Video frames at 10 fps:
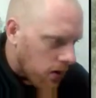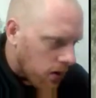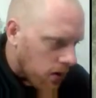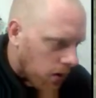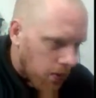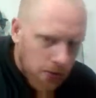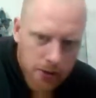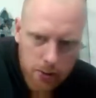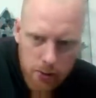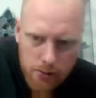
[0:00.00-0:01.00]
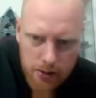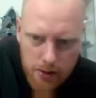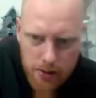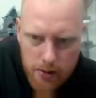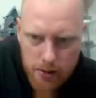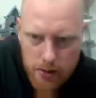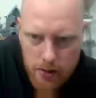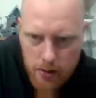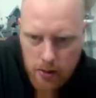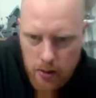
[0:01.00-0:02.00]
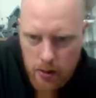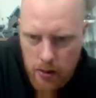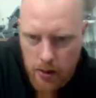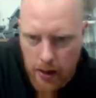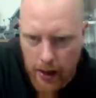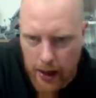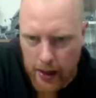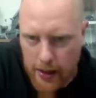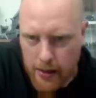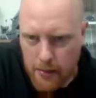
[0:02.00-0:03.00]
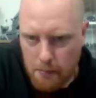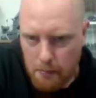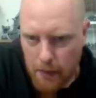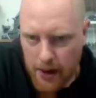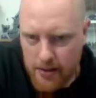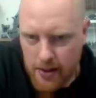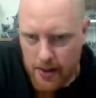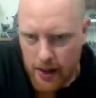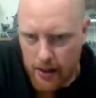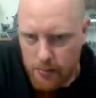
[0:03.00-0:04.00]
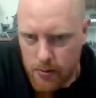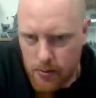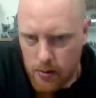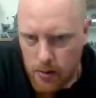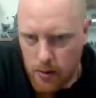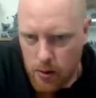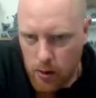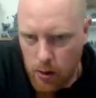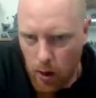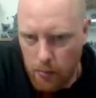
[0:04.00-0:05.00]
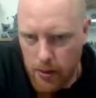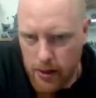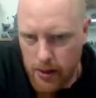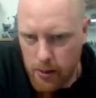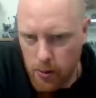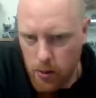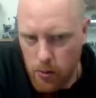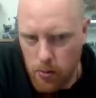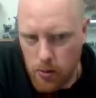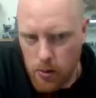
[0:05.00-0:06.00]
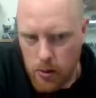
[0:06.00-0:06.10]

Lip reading: A couple of heroes there. A Mantic Games Goblin hero.